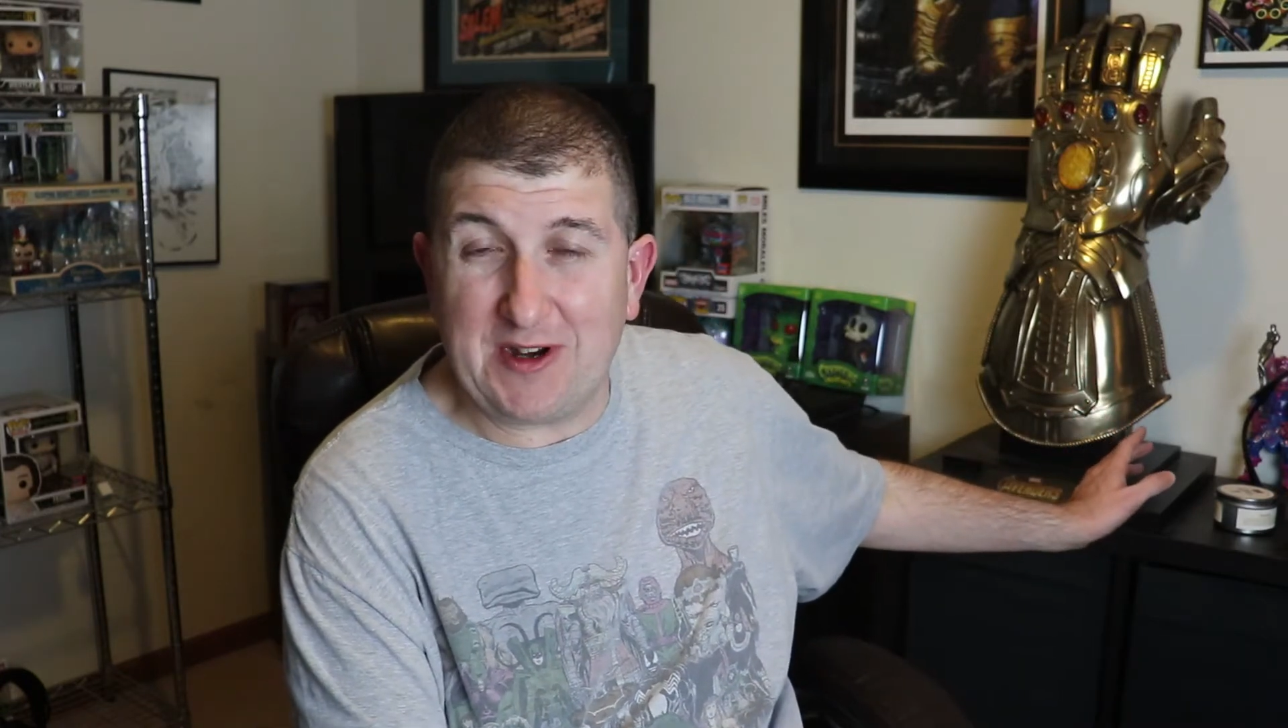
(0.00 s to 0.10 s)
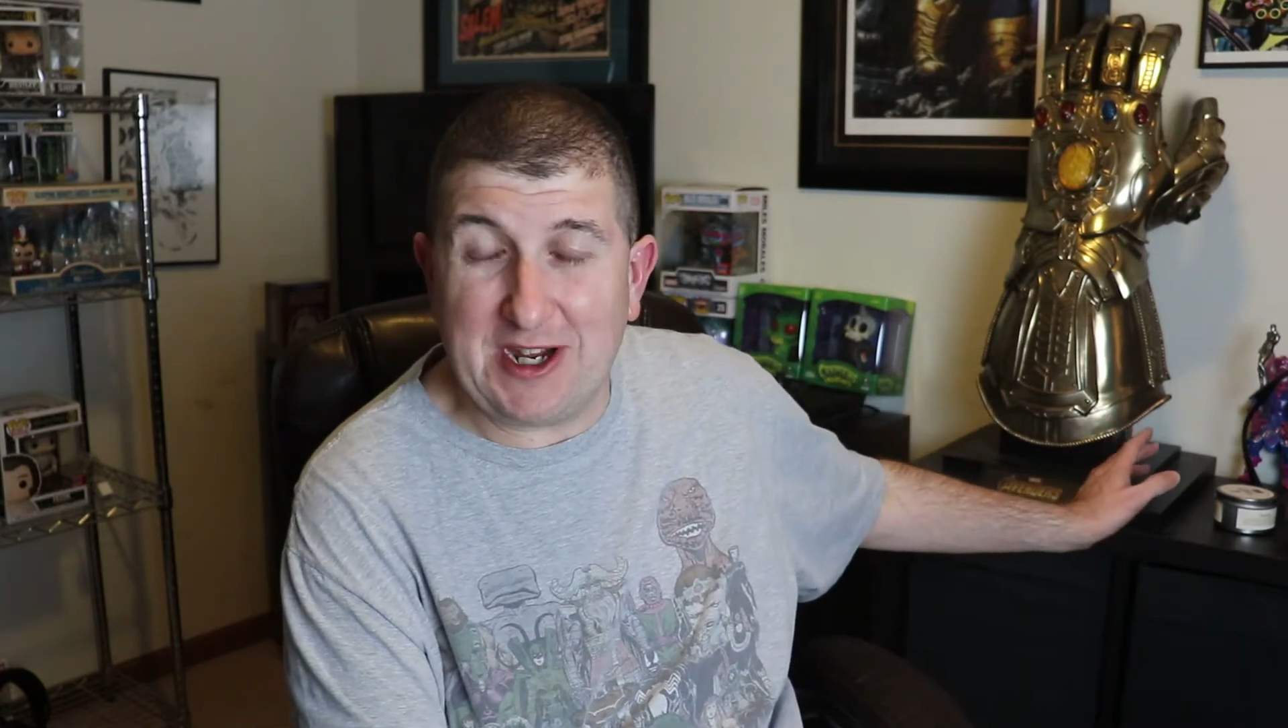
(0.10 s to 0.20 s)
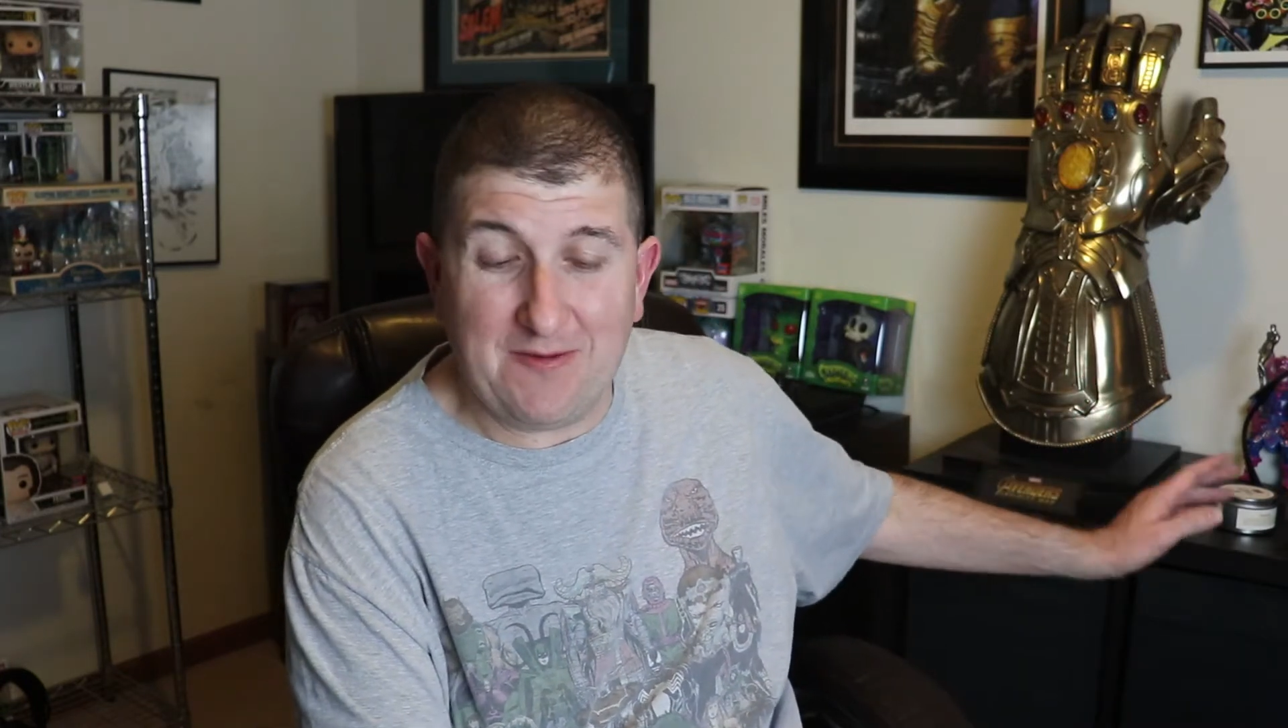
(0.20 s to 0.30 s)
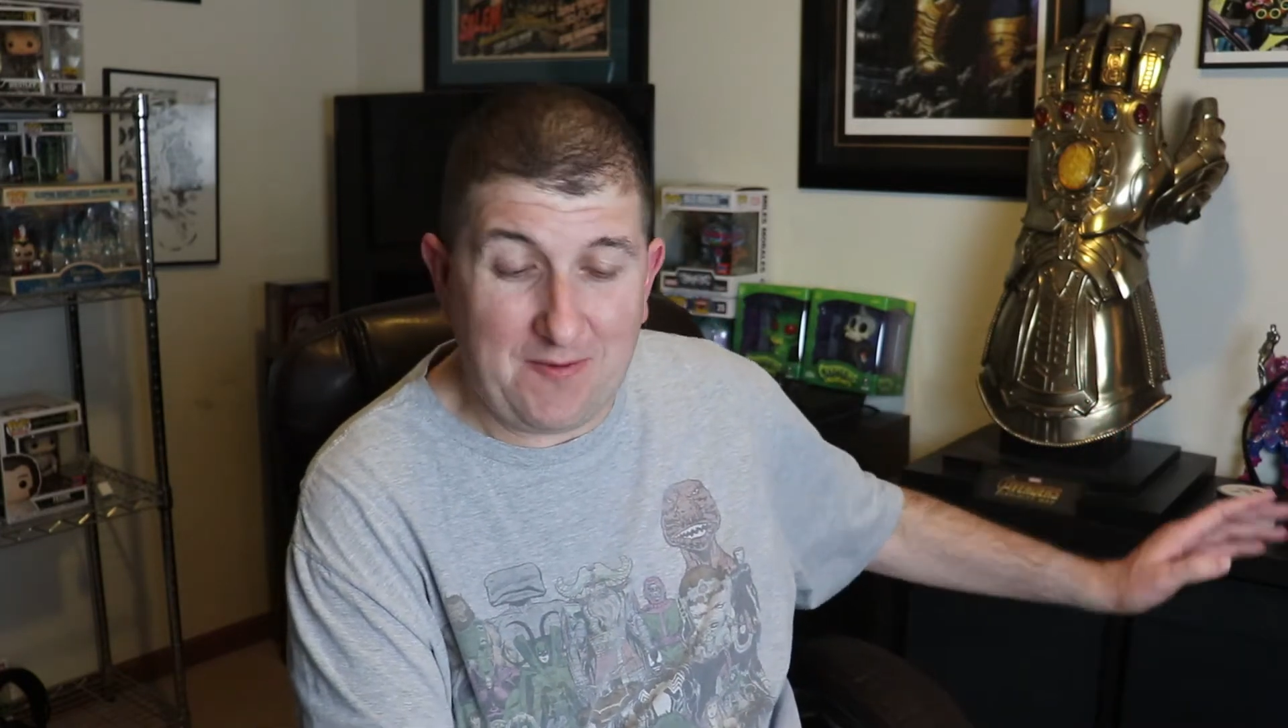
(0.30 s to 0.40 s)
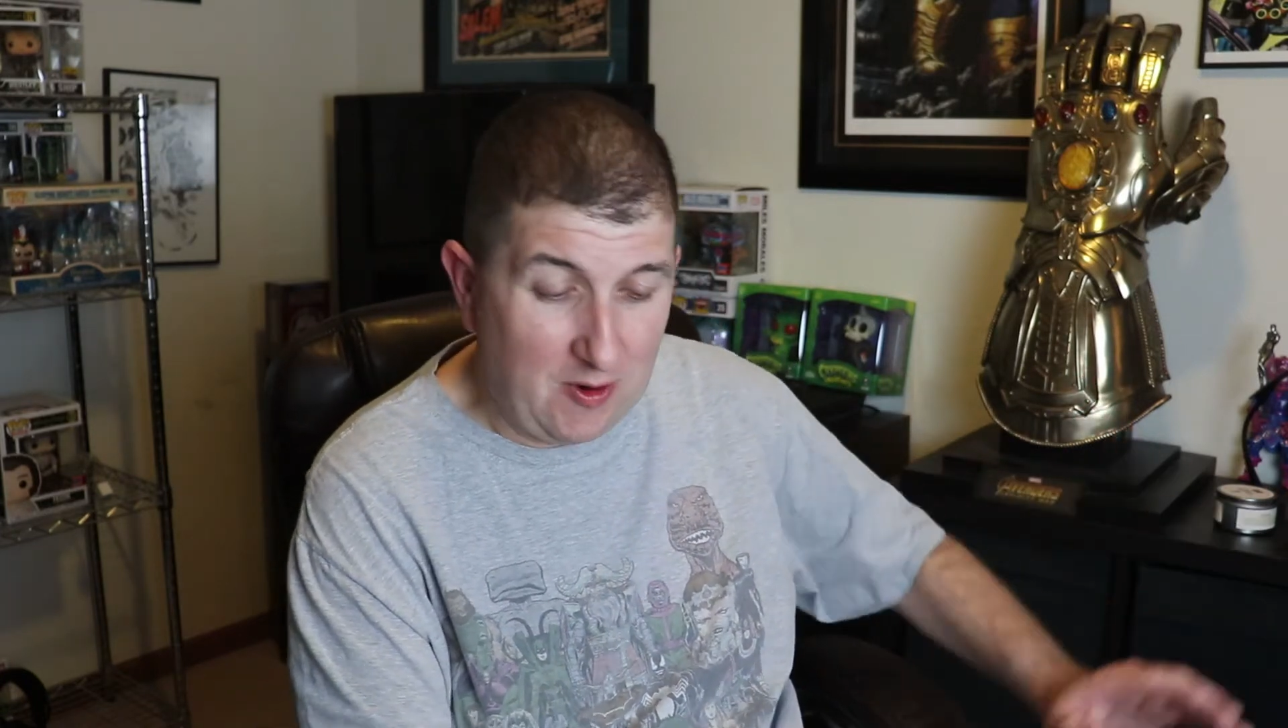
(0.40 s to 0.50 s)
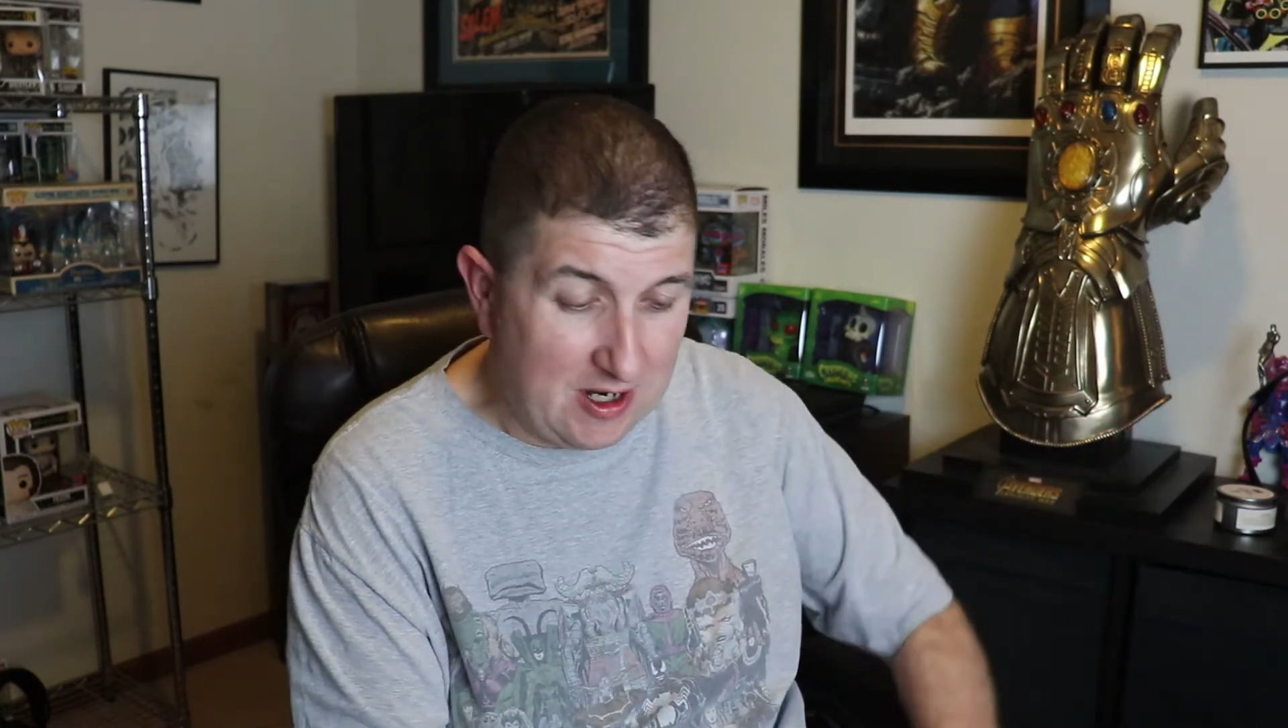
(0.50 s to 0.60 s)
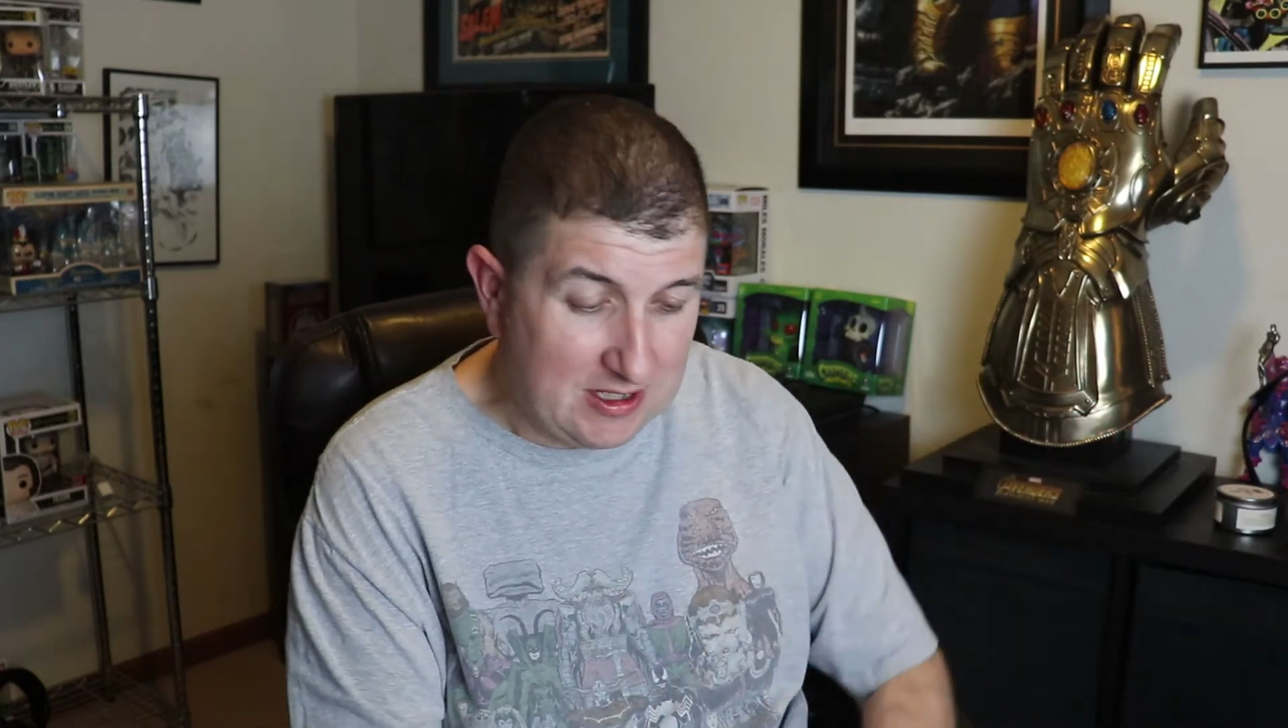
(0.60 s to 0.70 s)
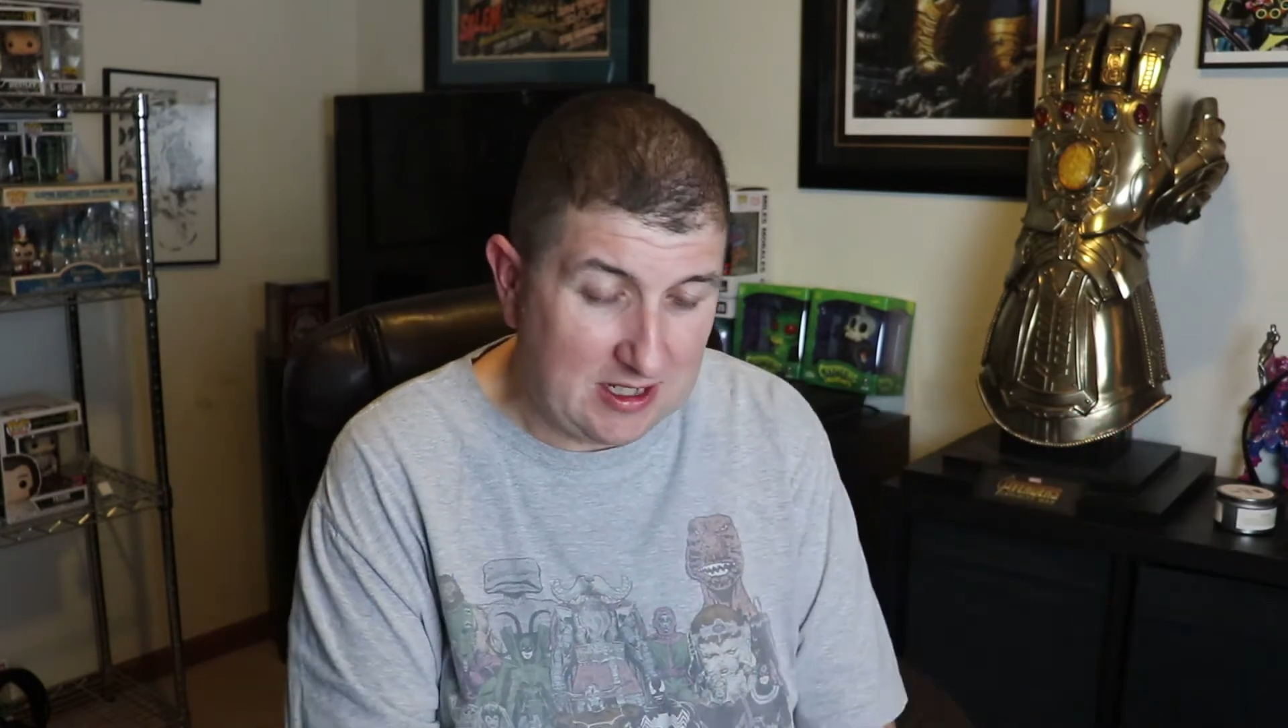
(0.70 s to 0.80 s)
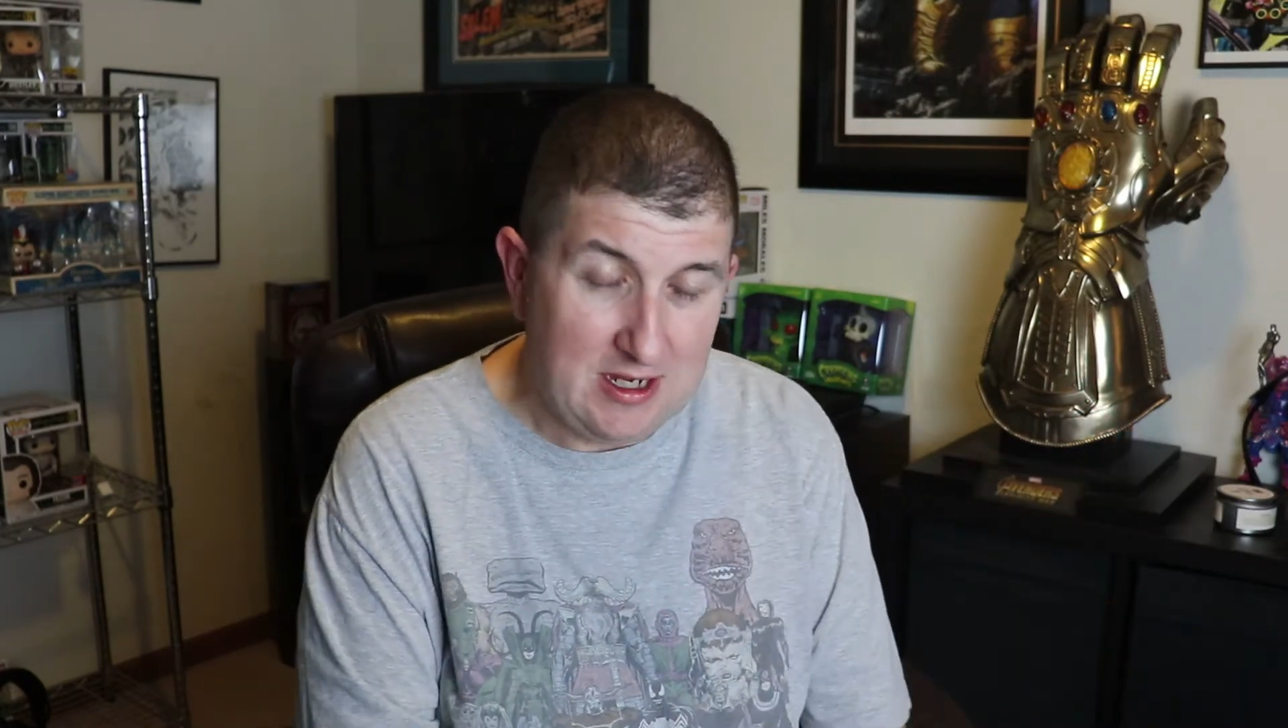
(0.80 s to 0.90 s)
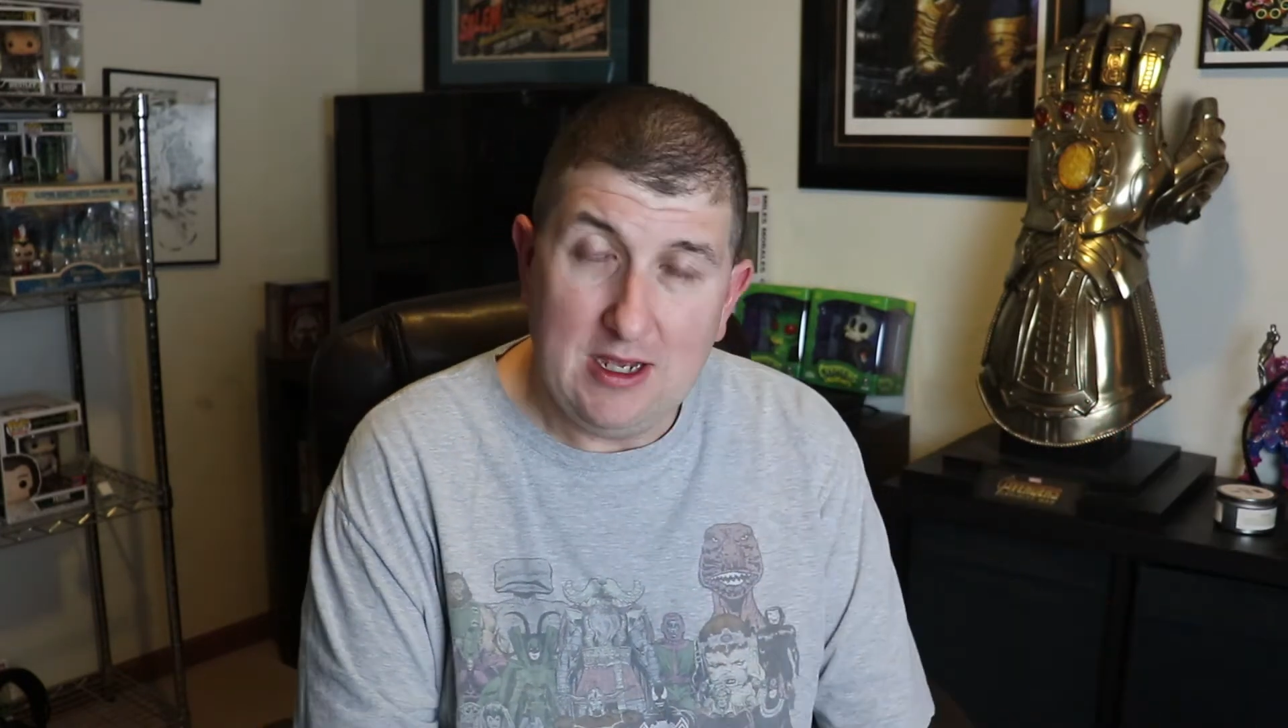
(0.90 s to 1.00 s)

here for us.